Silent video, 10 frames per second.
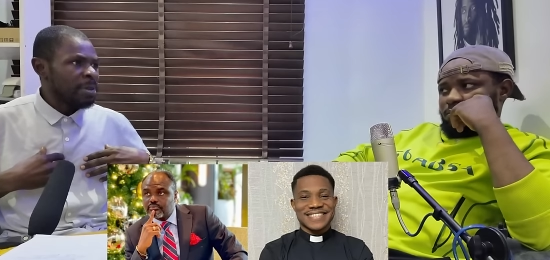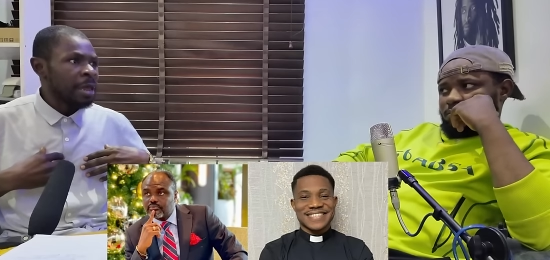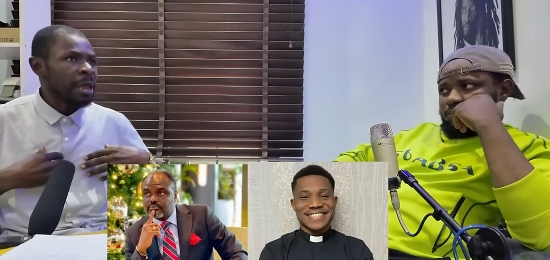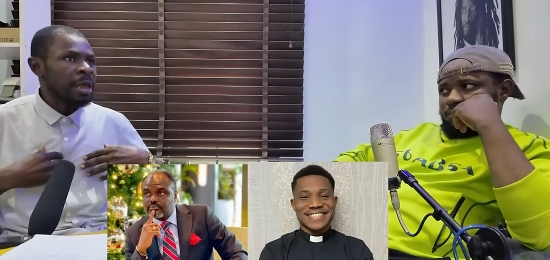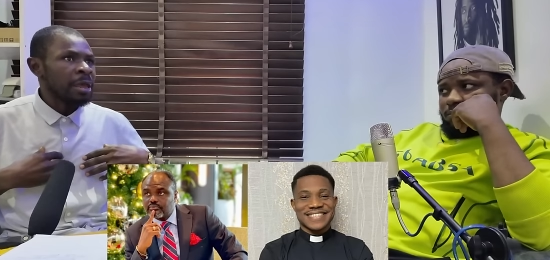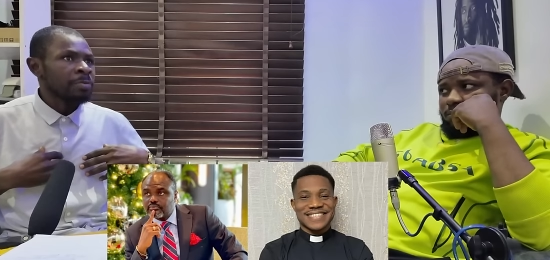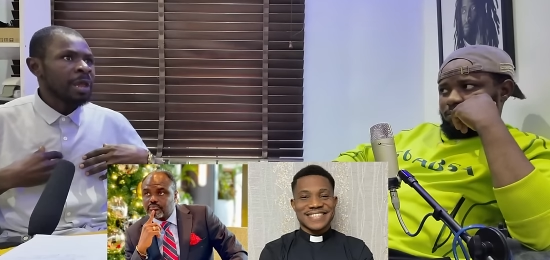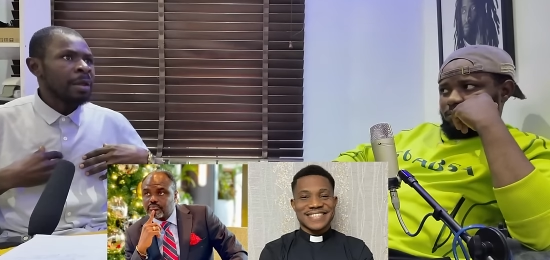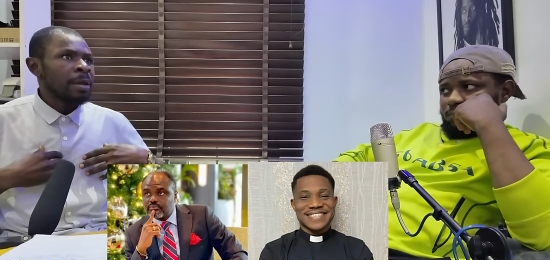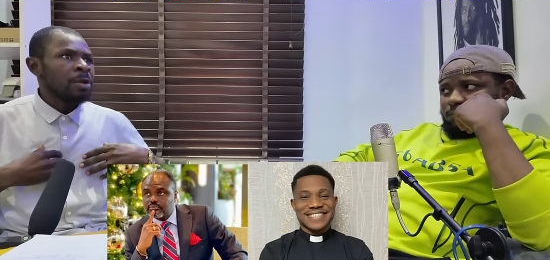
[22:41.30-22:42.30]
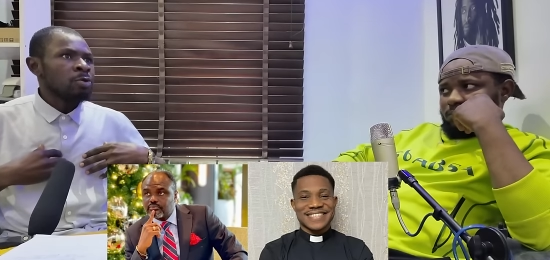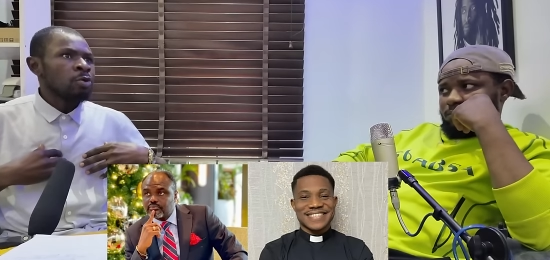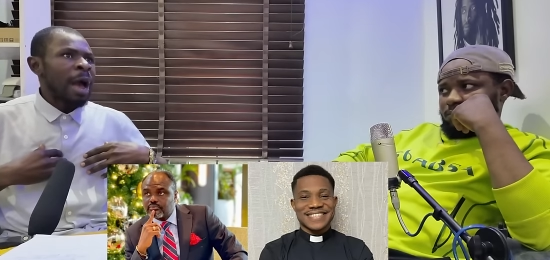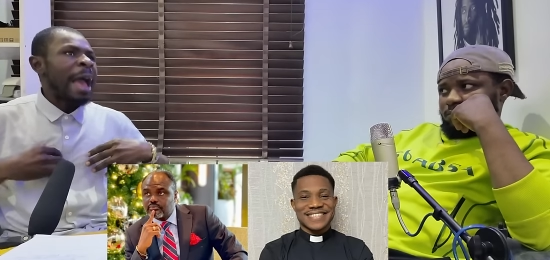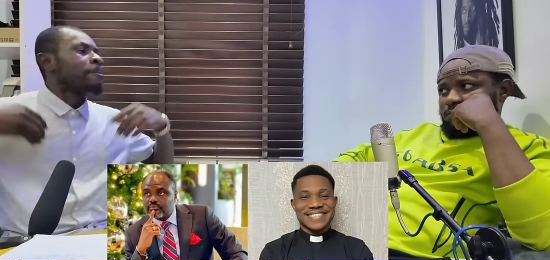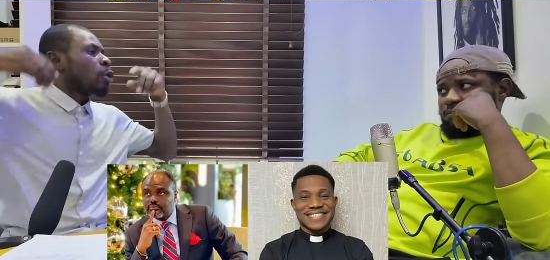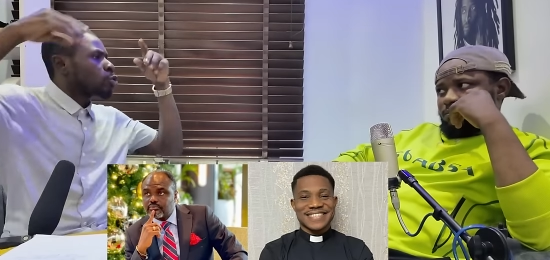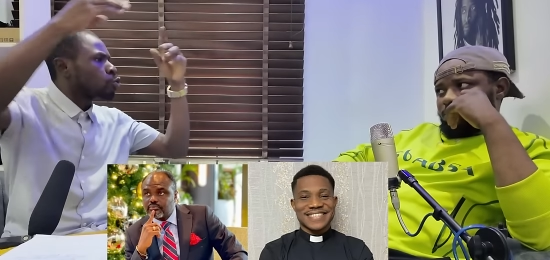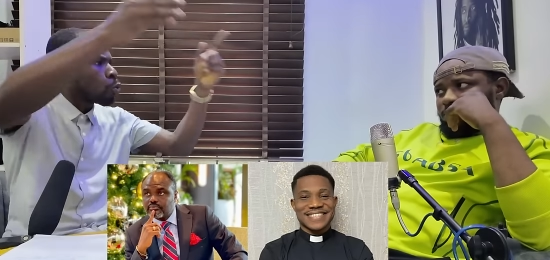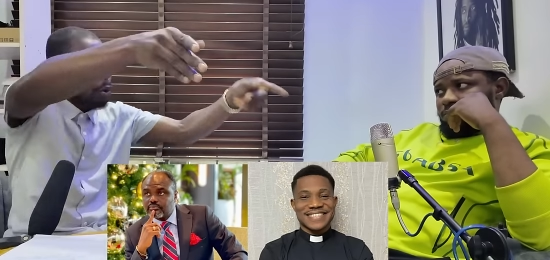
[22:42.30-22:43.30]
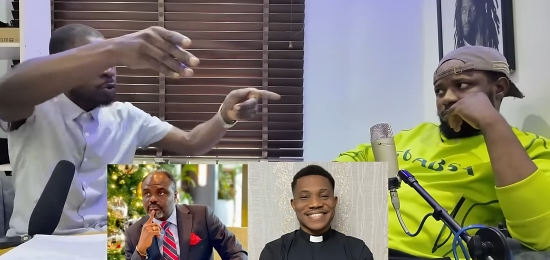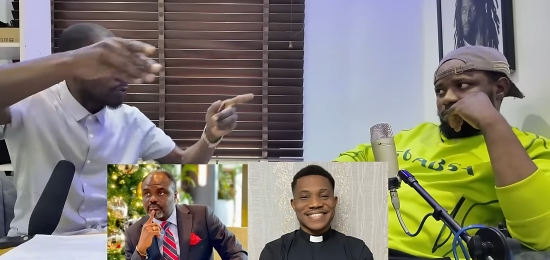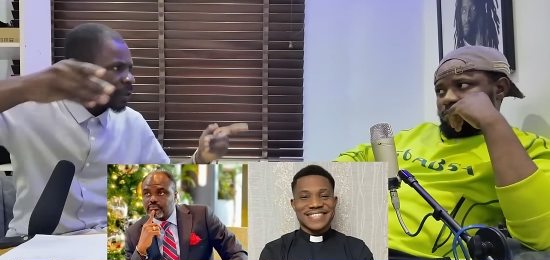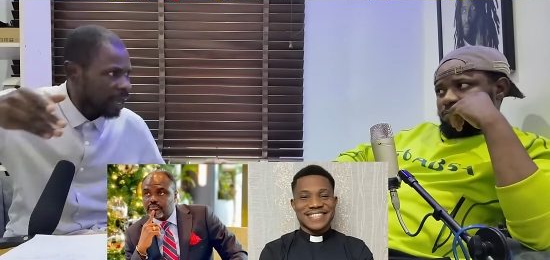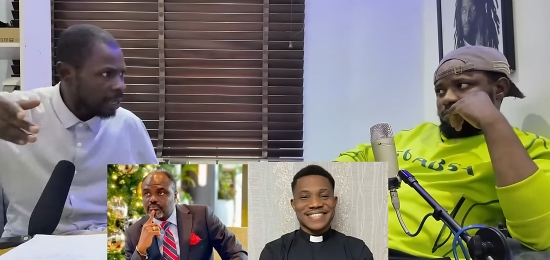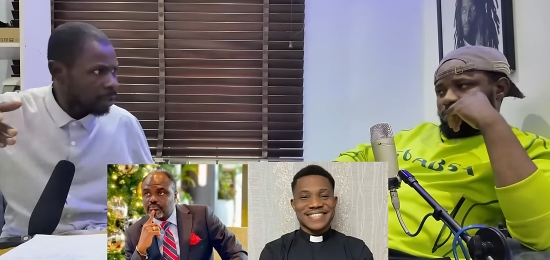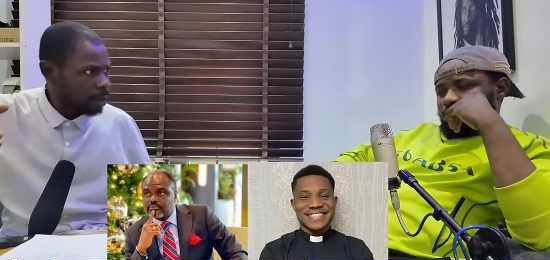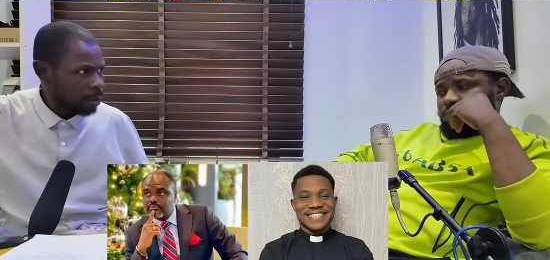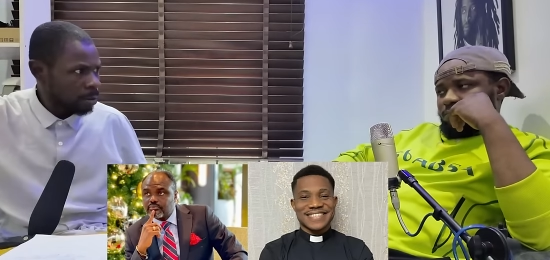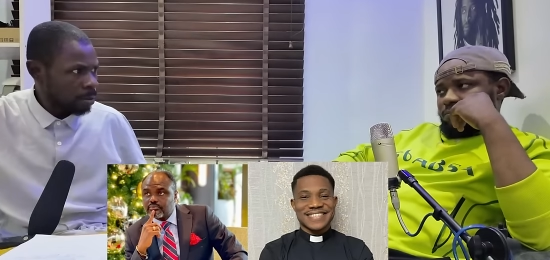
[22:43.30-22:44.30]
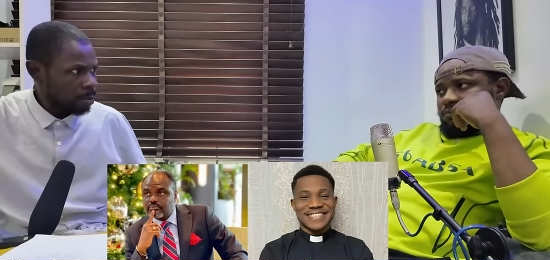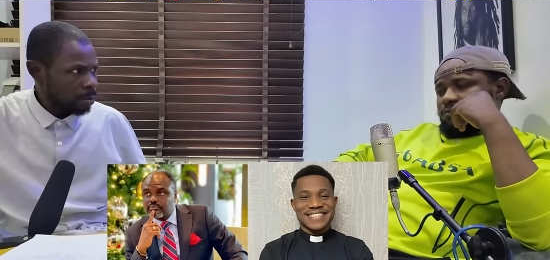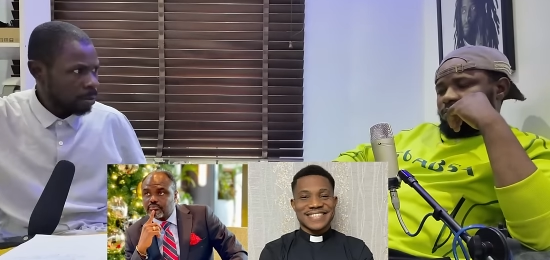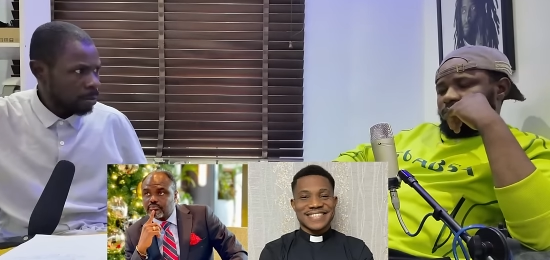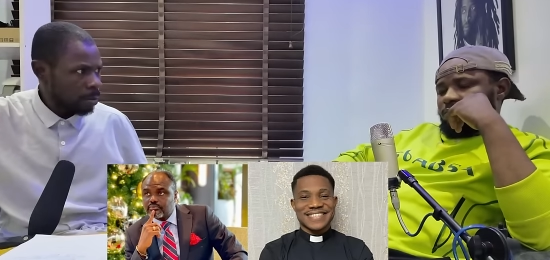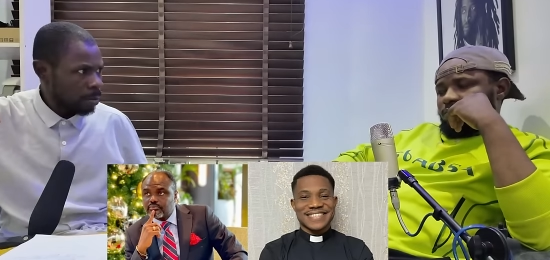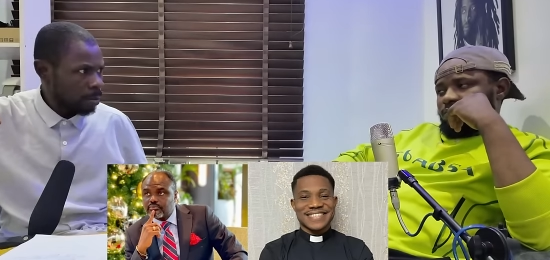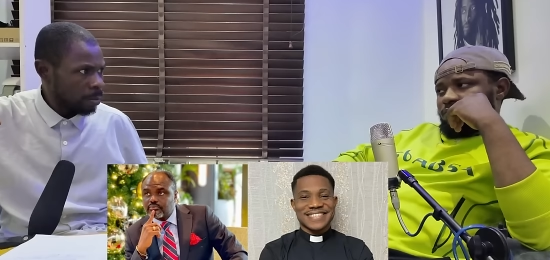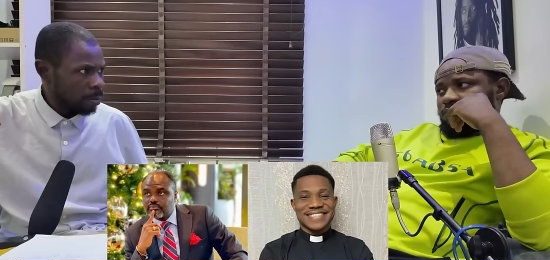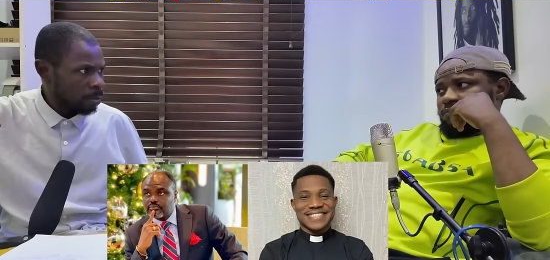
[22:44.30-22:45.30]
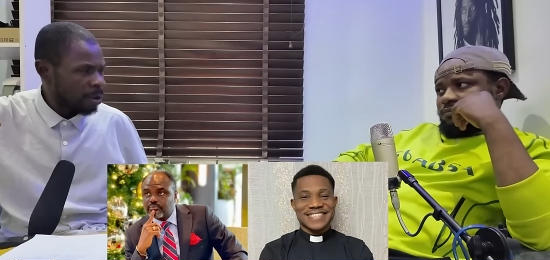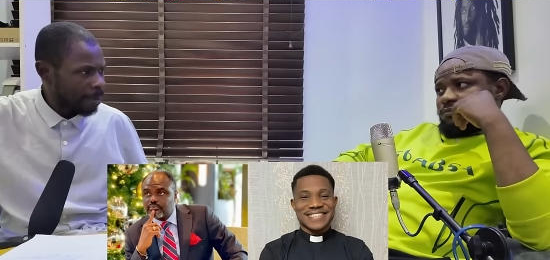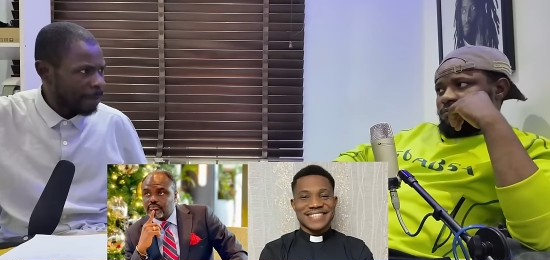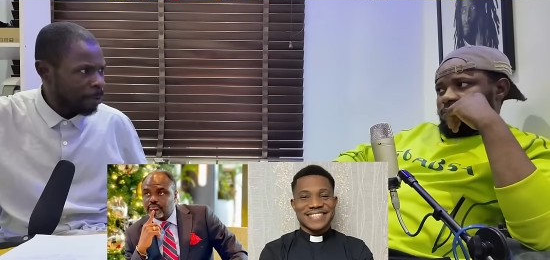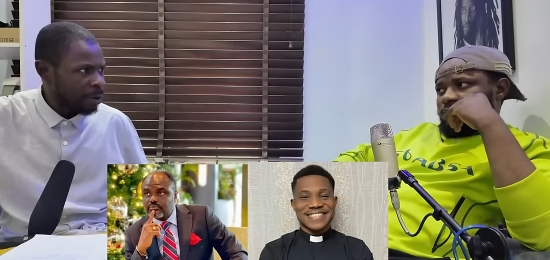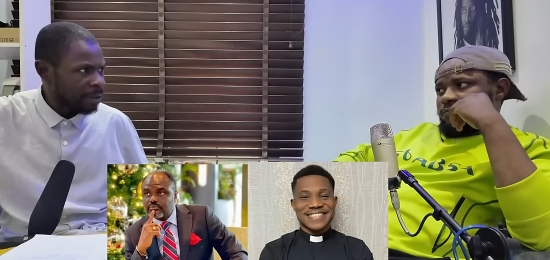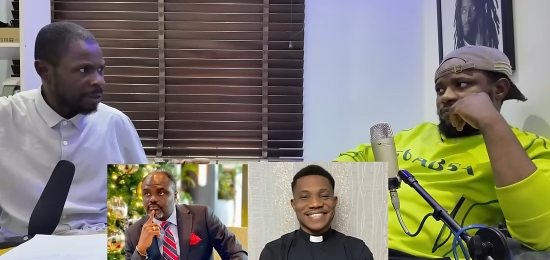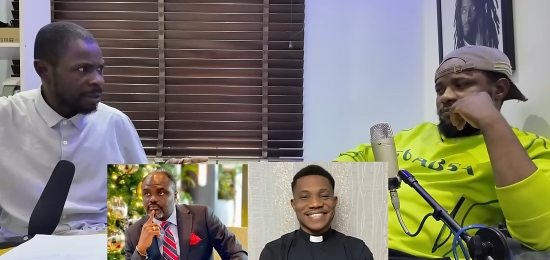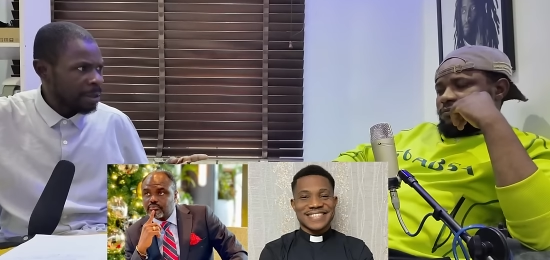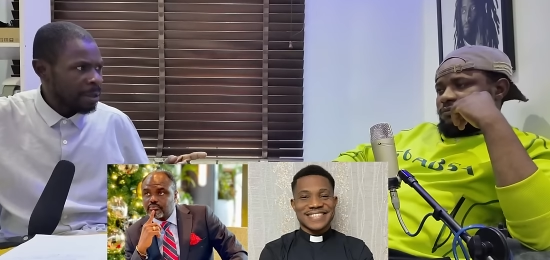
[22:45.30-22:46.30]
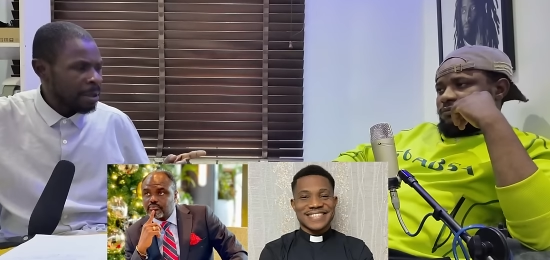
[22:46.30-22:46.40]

Speaker 1: say, I must do what you say. You get my point?